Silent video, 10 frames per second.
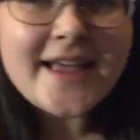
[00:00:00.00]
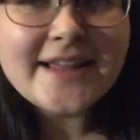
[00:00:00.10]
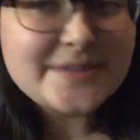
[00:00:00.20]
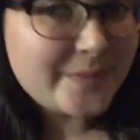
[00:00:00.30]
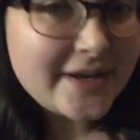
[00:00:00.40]

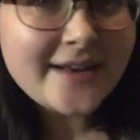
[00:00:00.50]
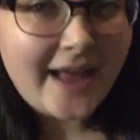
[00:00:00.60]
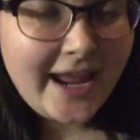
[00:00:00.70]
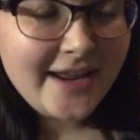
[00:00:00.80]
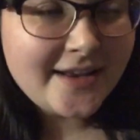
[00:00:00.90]
It's been a
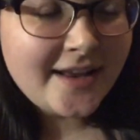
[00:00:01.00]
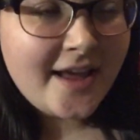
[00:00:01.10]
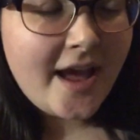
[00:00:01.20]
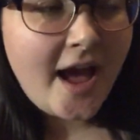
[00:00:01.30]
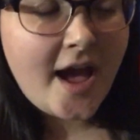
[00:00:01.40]
night.
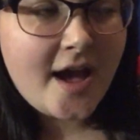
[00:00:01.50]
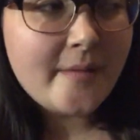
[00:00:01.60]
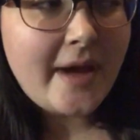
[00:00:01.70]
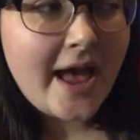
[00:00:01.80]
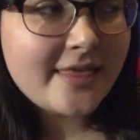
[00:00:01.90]

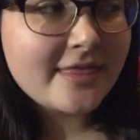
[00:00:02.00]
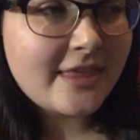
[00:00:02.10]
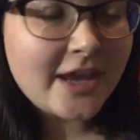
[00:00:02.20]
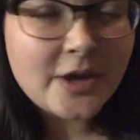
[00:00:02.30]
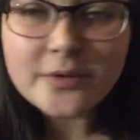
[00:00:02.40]
Um, I
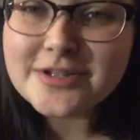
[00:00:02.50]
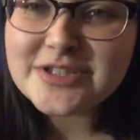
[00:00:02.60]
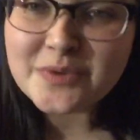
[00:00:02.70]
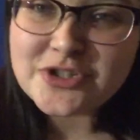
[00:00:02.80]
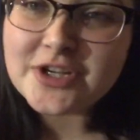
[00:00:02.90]
think we're
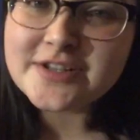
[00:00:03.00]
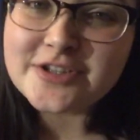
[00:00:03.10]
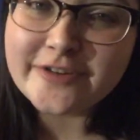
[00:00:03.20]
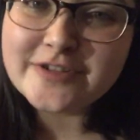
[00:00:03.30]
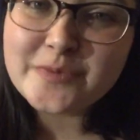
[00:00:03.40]
switching
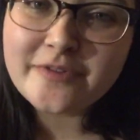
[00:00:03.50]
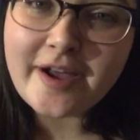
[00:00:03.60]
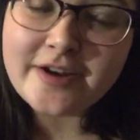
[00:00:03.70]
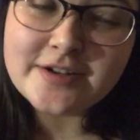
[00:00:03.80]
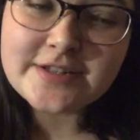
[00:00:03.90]
service
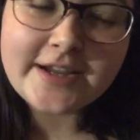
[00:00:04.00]
providers.